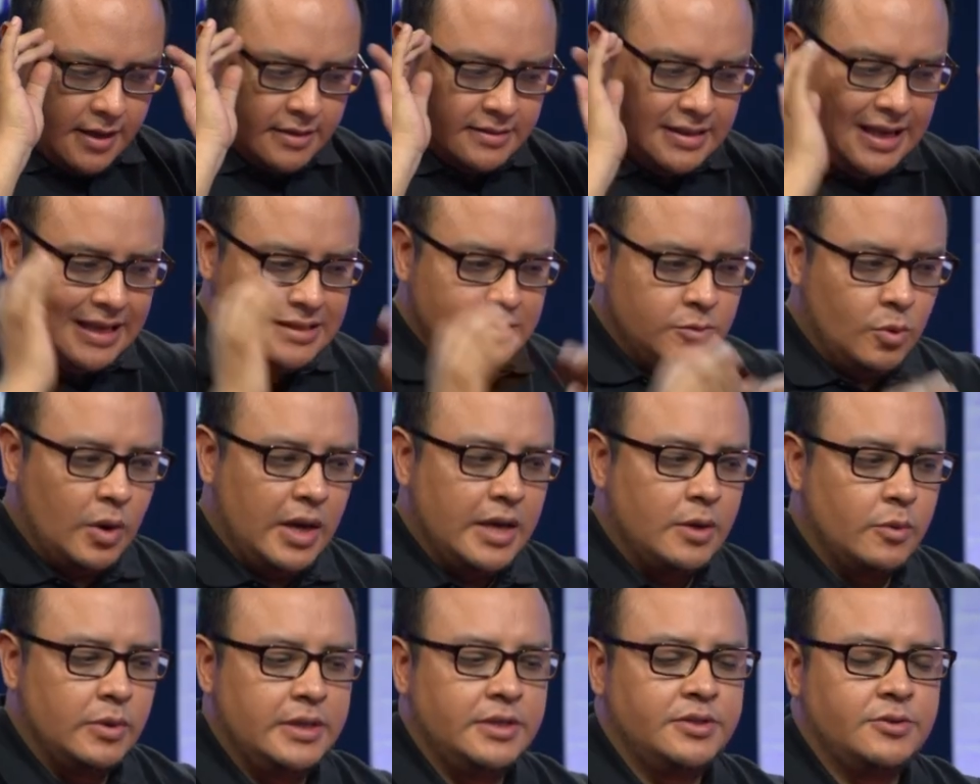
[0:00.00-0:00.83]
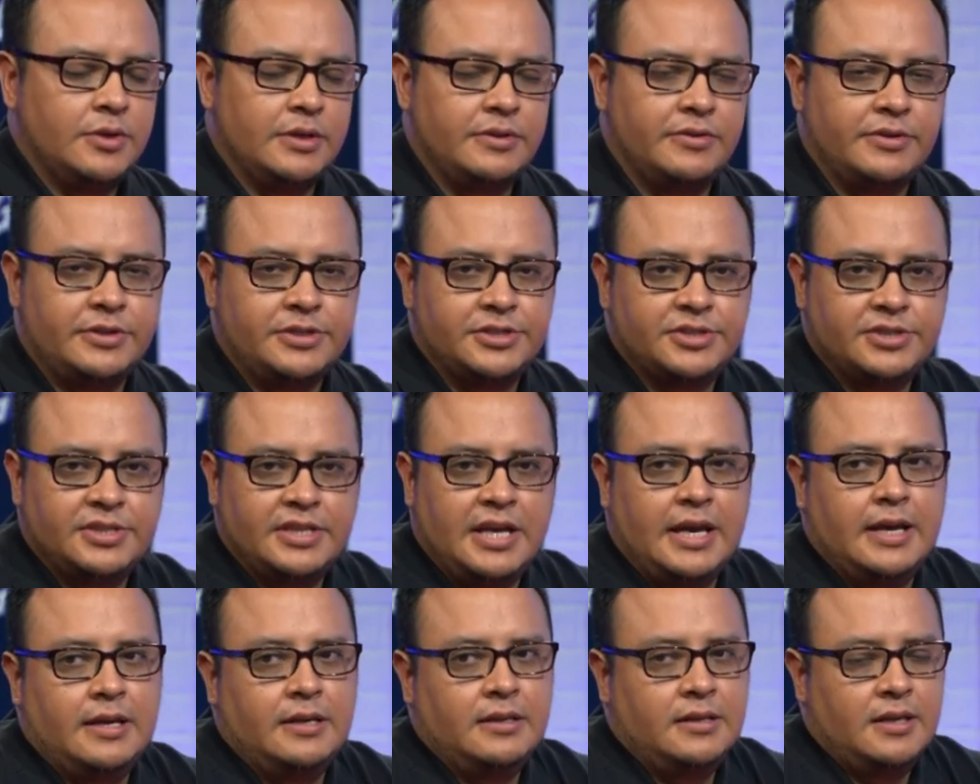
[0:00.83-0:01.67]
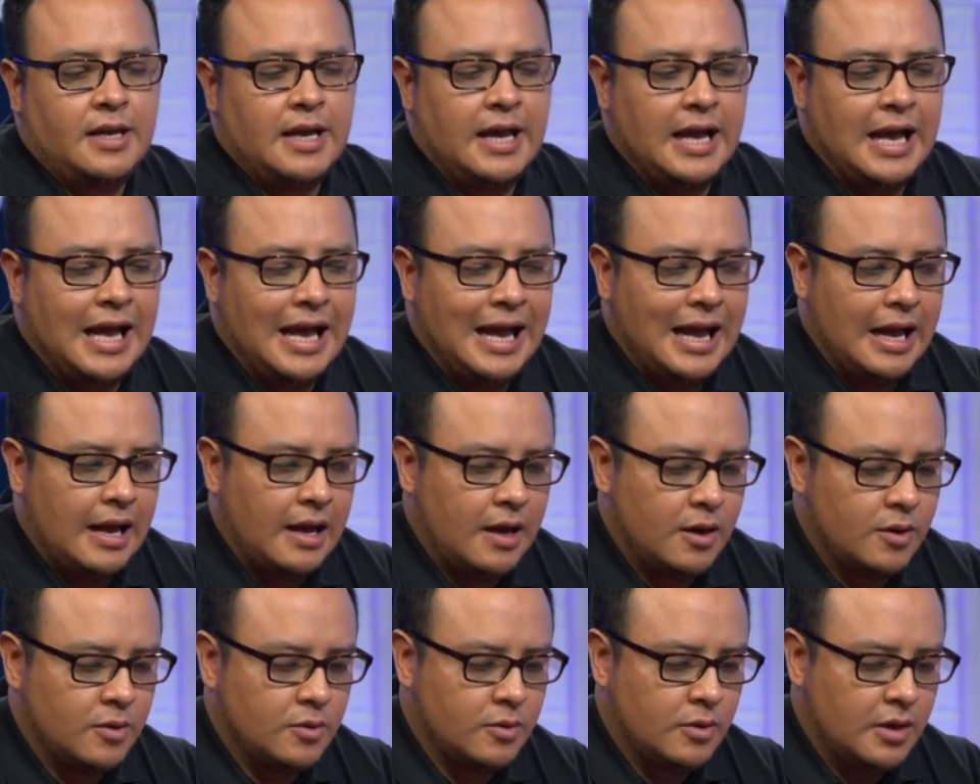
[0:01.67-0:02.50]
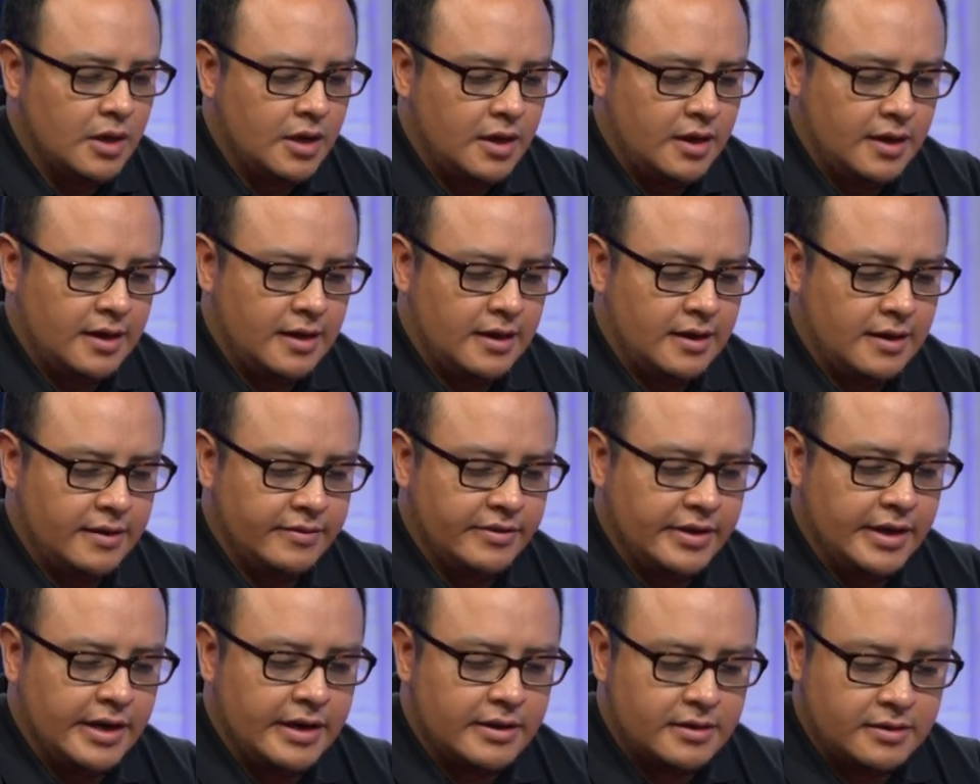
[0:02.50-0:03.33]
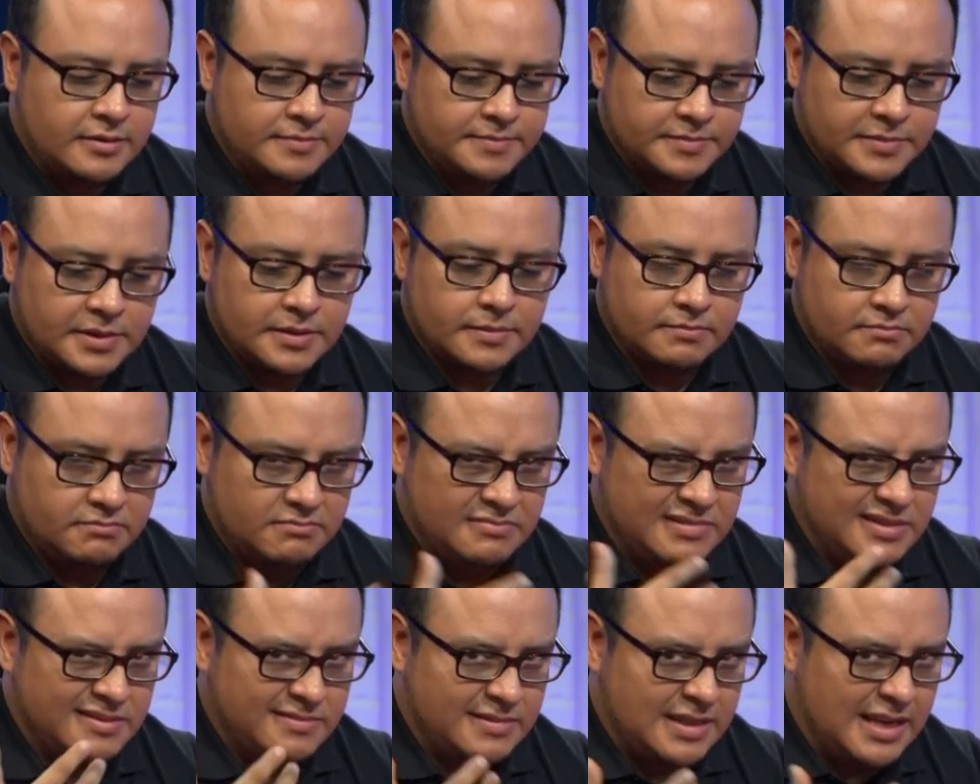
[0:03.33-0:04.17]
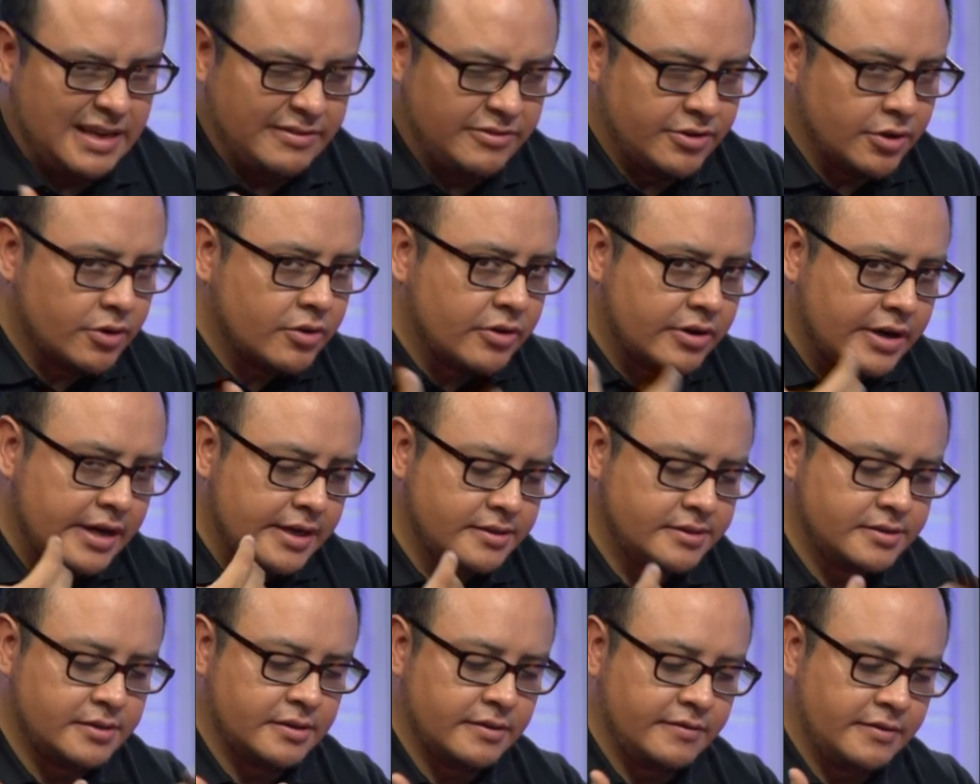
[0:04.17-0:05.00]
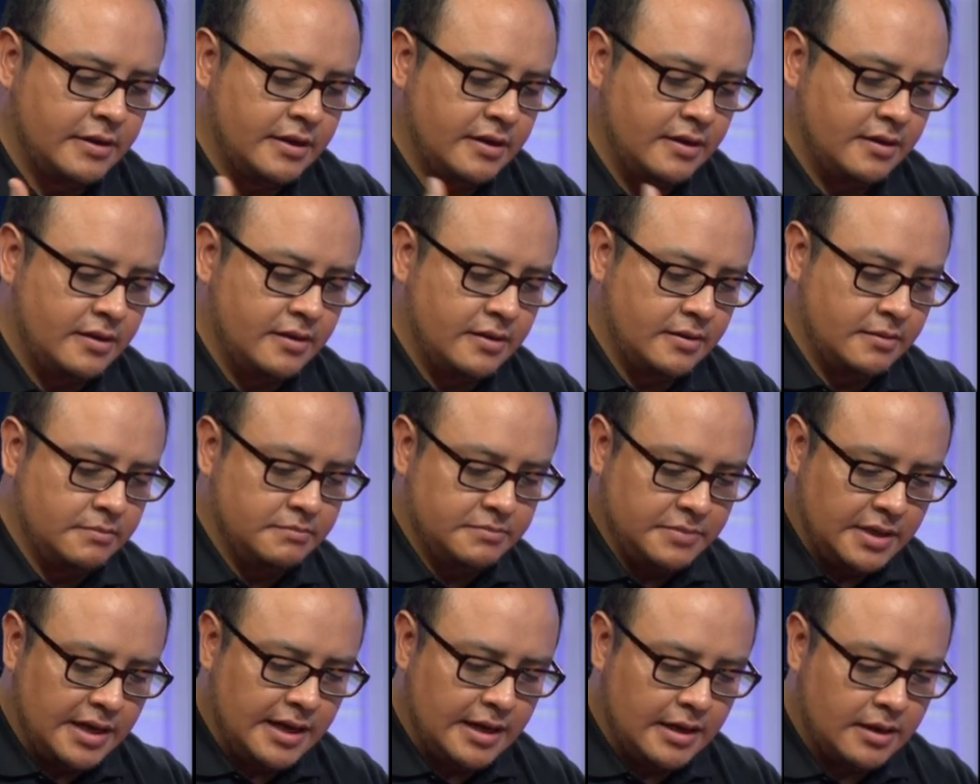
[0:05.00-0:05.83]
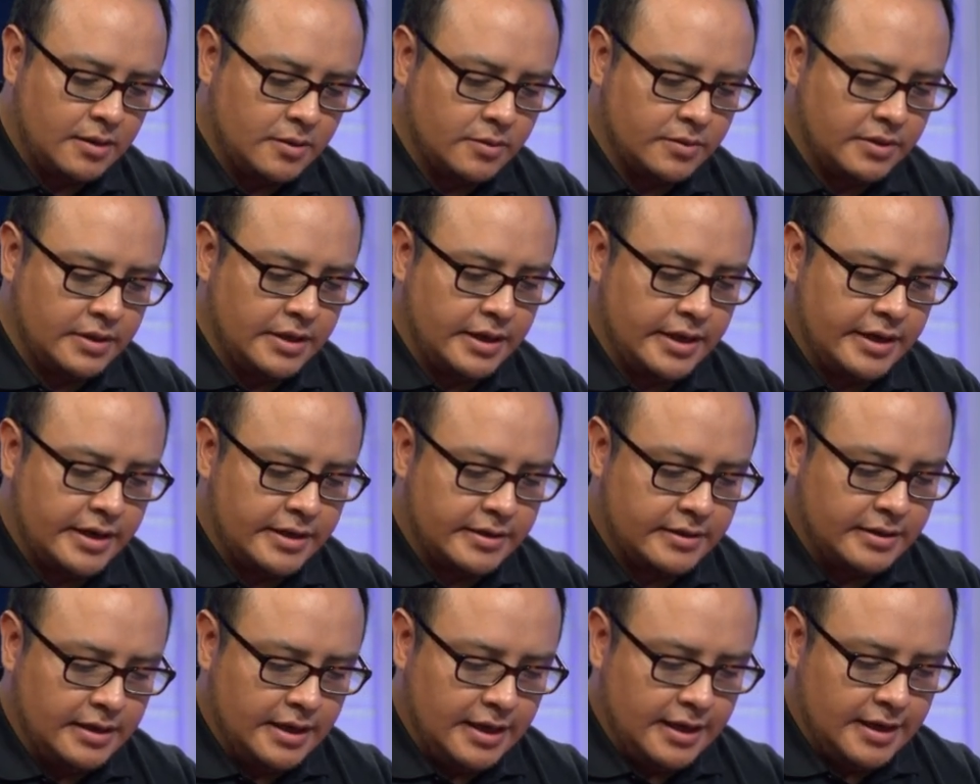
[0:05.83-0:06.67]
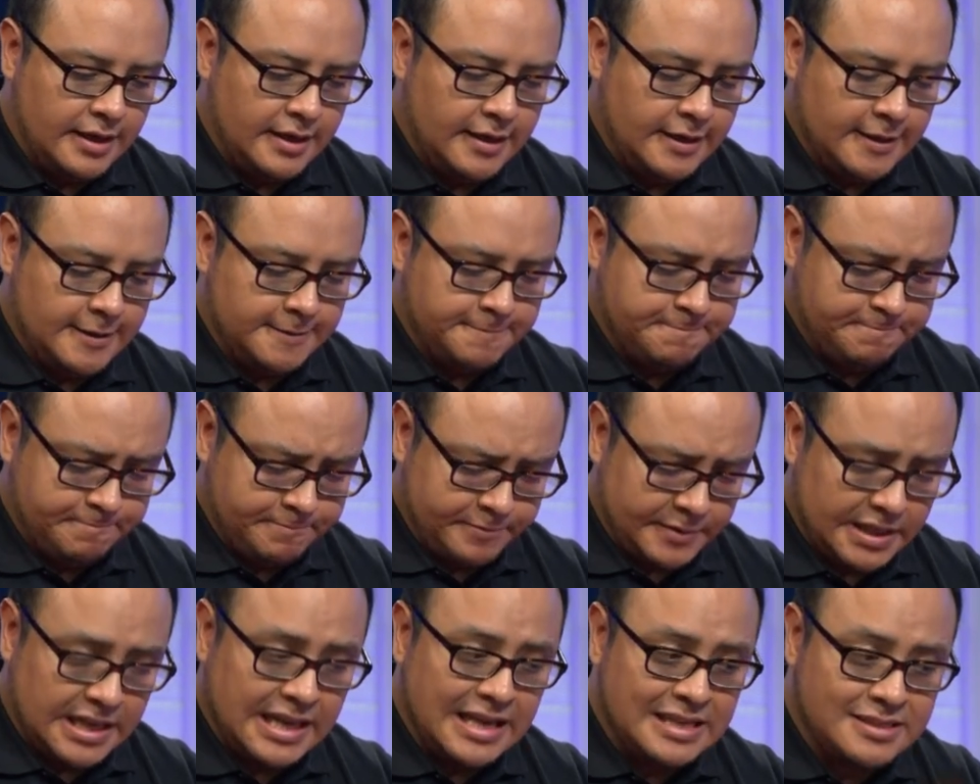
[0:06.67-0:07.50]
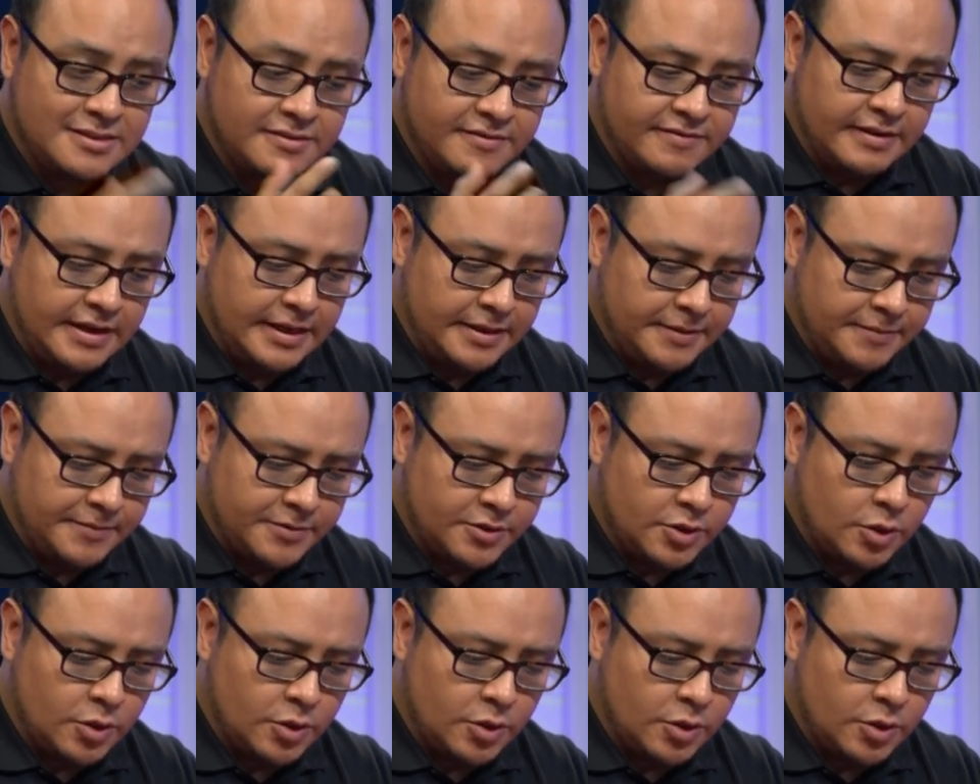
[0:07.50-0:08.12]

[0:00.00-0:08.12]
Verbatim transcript: That's why we need to understand how uh, they are categorized, um, how they are um, classified.